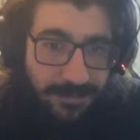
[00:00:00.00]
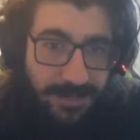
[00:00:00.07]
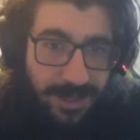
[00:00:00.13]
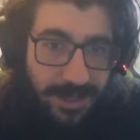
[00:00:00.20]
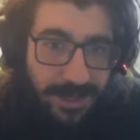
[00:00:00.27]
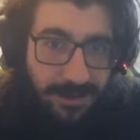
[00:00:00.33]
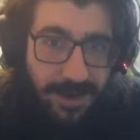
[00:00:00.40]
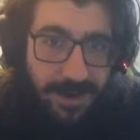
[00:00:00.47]

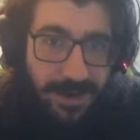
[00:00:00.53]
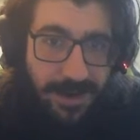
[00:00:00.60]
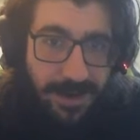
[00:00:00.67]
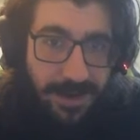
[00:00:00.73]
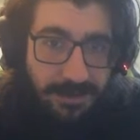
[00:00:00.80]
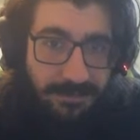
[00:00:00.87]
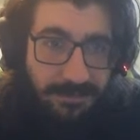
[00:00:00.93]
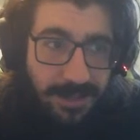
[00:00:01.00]
video
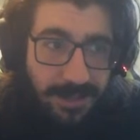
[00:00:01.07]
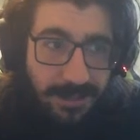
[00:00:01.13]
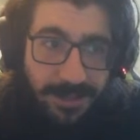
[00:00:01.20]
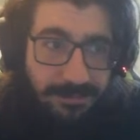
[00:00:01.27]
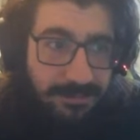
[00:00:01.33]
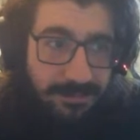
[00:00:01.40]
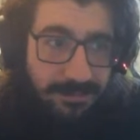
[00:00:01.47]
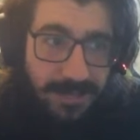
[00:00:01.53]
editor. No
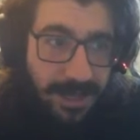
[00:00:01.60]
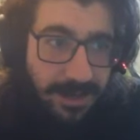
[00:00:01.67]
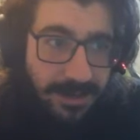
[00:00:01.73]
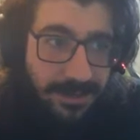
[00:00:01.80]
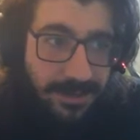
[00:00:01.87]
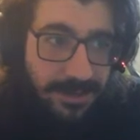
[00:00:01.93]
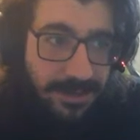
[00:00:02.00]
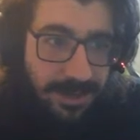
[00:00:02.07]
one
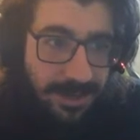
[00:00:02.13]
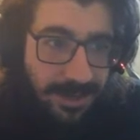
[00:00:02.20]
cares.